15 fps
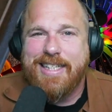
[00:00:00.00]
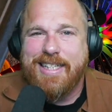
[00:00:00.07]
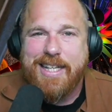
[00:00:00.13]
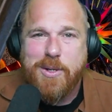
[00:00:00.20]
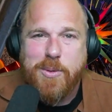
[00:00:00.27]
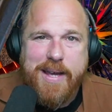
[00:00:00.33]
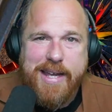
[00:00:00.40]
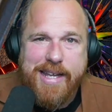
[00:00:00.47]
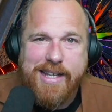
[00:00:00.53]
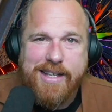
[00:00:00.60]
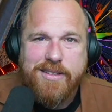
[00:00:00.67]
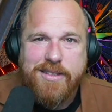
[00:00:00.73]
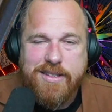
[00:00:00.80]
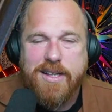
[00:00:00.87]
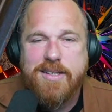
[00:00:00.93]
in a way,
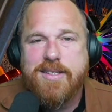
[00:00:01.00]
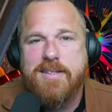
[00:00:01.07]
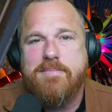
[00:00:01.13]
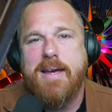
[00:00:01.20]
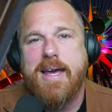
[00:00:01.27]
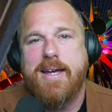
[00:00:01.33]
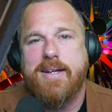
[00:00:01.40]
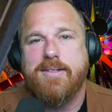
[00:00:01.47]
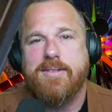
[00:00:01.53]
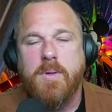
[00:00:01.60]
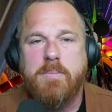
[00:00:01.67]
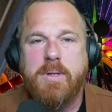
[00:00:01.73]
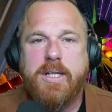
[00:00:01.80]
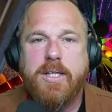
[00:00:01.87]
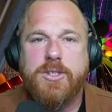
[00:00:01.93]
does it matter?
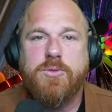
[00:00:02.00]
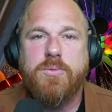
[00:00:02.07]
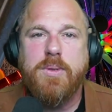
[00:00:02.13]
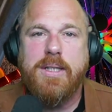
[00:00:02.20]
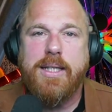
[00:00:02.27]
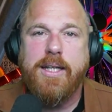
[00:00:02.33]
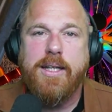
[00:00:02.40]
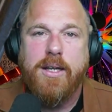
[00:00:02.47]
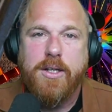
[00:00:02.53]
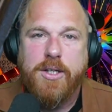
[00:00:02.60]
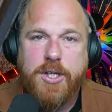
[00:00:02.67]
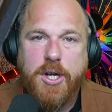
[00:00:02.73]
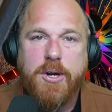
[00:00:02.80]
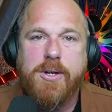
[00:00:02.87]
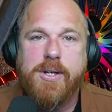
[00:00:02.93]
Because really,
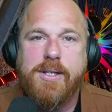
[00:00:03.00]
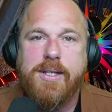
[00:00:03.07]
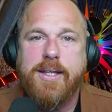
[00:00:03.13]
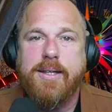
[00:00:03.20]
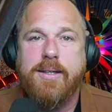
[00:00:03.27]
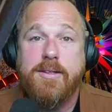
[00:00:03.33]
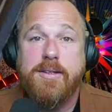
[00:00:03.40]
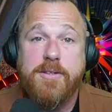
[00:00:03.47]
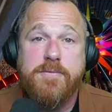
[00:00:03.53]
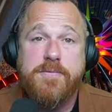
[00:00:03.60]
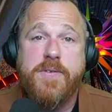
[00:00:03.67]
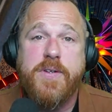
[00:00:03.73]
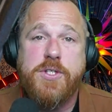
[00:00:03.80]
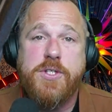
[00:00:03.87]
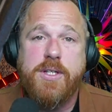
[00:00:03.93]
currently, the
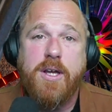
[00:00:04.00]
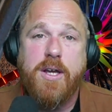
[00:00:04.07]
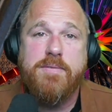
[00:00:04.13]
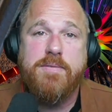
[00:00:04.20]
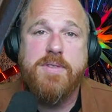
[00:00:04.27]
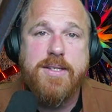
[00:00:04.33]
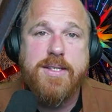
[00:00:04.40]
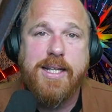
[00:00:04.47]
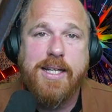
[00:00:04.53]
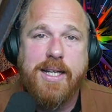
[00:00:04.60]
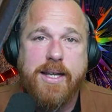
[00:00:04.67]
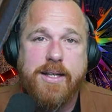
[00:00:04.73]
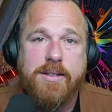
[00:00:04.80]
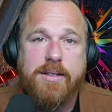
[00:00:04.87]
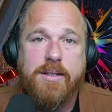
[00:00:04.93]
vision of
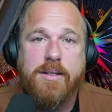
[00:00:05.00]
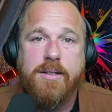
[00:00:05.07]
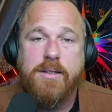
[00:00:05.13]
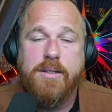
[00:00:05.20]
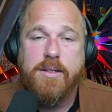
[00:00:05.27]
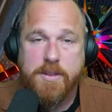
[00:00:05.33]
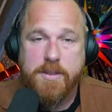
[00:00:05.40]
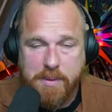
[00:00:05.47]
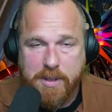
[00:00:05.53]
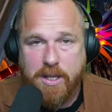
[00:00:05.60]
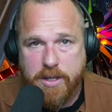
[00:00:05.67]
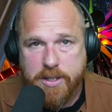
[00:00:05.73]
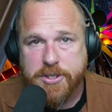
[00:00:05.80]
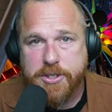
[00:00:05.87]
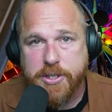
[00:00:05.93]
Disneyland, it
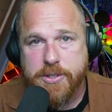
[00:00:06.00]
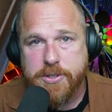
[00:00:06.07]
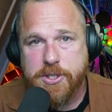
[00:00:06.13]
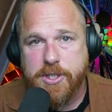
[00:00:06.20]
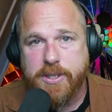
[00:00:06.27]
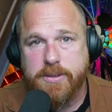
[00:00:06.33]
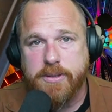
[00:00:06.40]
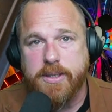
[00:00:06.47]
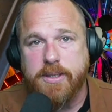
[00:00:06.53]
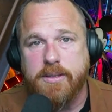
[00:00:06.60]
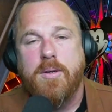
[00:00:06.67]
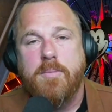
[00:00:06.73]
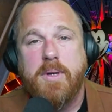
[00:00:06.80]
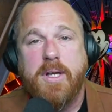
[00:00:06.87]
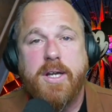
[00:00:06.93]
belongs to your children.
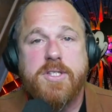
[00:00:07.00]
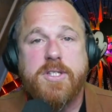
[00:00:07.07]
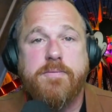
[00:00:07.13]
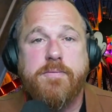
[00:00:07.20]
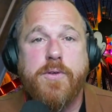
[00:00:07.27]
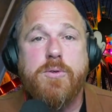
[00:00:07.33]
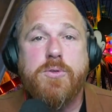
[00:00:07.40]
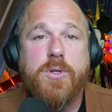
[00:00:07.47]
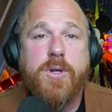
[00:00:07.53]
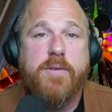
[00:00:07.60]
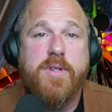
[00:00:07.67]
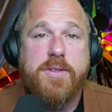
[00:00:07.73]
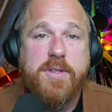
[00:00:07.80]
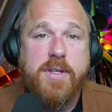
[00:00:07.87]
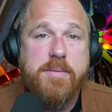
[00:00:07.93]
Because the future
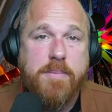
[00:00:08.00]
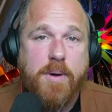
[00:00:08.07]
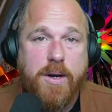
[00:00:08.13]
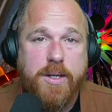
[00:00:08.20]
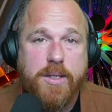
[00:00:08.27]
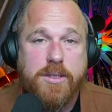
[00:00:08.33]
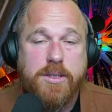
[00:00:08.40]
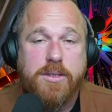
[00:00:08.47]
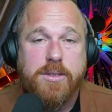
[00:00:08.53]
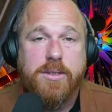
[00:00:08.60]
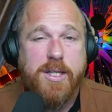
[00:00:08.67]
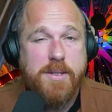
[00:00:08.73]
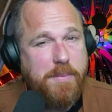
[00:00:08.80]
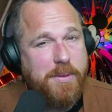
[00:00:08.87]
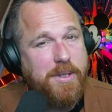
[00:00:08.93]
of the theme parks,
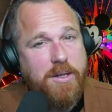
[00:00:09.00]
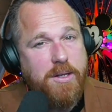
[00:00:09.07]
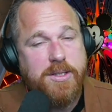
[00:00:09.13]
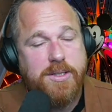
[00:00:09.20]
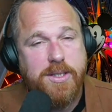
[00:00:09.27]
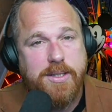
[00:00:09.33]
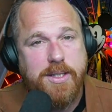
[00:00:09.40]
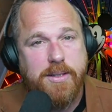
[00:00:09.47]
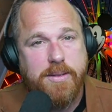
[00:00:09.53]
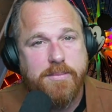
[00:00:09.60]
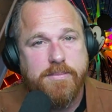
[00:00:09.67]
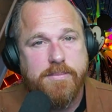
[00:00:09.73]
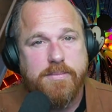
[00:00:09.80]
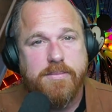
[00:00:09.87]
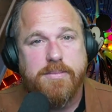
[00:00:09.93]
it belongs to
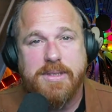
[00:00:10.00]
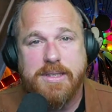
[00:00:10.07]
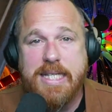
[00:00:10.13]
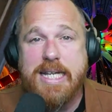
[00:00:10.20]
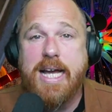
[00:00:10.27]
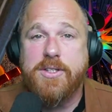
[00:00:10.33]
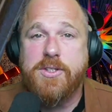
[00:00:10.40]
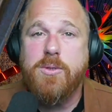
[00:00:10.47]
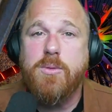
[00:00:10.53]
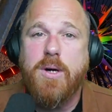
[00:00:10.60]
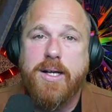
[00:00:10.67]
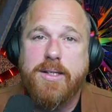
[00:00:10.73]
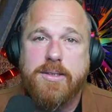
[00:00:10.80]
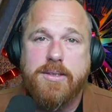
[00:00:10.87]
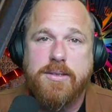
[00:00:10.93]
them, not to
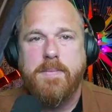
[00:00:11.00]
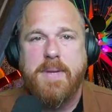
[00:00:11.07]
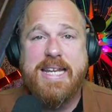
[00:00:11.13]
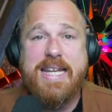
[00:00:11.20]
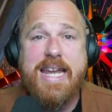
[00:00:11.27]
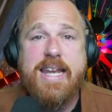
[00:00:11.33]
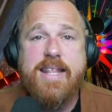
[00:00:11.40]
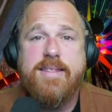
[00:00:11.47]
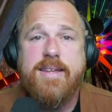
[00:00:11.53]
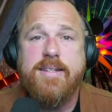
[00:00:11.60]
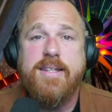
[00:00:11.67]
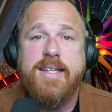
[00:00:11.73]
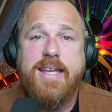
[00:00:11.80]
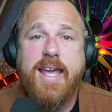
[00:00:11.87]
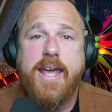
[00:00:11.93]
us. And
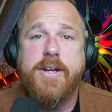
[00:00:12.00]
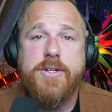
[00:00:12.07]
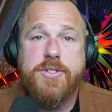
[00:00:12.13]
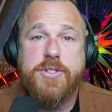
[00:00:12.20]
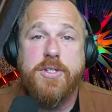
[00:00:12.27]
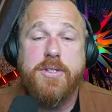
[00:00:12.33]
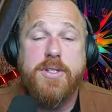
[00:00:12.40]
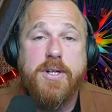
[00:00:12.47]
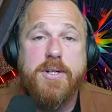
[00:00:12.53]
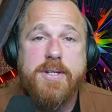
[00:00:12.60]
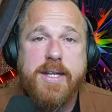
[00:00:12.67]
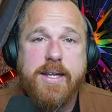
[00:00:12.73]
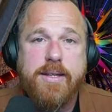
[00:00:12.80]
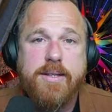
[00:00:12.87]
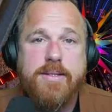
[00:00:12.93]
anything that caters to their
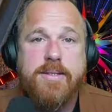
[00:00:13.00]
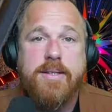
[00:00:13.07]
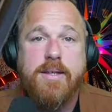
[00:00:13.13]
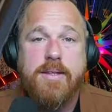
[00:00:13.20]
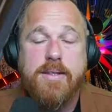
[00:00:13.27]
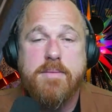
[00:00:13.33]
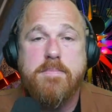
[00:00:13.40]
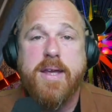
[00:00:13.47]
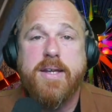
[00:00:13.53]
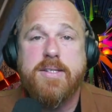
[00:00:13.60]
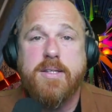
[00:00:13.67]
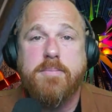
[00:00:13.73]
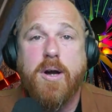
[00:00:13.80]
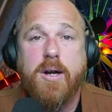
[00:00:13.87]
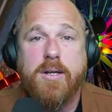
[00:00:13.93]
needs, that
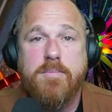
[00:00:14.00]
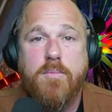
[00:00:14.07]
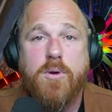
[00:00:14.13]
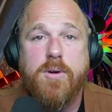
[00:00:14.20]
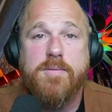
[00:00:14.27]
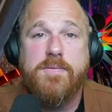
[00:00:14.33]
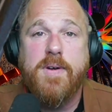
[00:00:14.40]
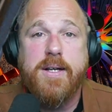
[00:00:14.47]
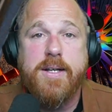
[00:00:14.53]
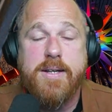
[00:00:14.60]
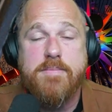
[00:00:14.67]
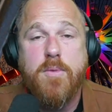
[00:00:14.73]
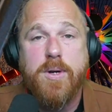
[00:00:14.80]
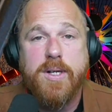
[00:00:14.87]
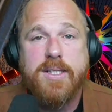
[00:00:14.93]
makes the park more fun
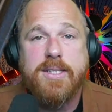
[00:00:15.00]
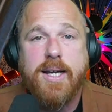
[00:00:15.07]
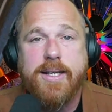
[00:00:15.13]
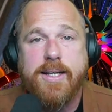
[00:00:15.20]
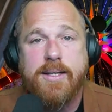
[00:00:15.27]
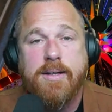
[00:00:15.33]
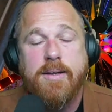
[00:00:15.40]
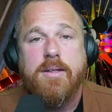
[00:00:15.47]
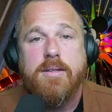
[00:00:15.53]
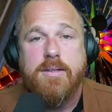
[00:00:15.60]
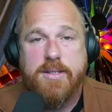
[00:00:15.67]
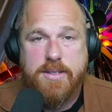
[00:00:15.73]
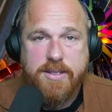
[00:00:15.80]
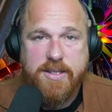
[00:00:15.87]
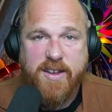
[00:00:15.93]
and more exciting,
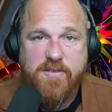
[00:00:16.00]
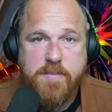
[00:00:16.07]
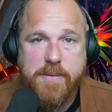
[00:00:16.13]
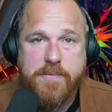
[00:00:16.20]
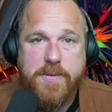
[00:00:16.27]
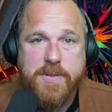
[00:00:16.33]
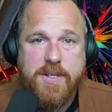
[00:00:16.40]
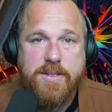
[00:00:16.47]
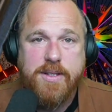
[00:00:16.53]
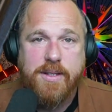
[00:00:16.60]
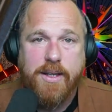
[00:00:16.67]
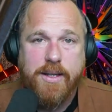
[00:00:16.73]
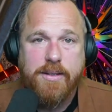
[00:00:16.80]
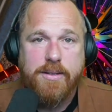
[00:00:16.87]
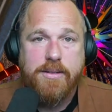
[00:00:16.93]
that's a safe bet for
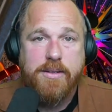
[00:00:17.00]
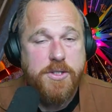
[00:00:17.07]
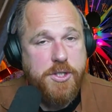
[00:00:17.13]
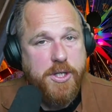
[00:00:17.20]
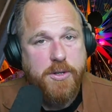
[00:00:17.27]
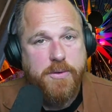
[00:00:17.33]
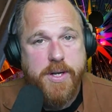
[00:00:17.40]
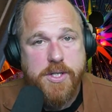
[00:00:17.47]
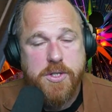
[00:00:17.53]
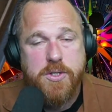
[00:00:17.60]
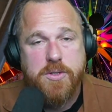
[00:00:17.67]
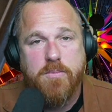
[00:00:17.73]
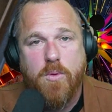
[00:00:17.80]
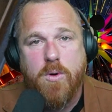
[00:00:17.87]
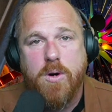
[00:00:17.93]
Disneyland. The
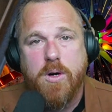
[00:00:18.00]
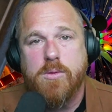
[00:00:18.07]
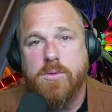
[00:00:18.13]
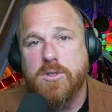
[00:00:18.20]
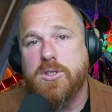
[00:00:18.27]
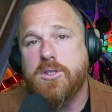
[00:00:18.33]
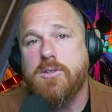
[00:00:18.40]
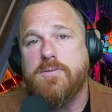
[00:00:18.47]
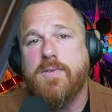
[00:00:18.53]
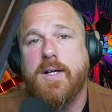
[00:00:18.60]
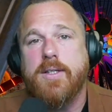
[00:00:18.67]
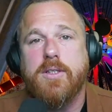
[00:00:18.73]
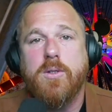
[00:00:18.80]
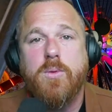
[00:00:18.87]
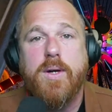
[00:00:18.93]
generations more will still
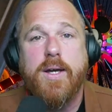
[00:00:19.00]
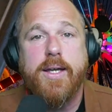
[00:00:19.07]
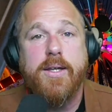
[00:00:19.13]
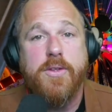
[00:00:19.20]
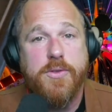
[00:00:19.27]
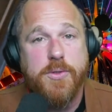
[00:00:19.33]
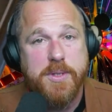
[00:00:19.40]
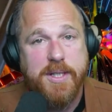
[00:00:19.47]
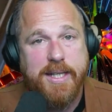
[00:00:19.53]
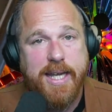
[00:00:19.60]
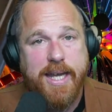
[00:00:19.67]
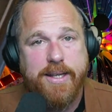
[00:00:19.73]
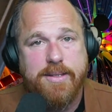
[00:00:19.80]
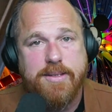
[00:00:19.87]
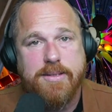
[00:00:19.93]
find their way through their
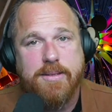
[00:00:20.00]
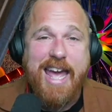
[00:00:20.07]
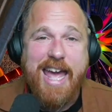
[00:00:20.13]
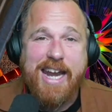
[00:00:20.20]
gates.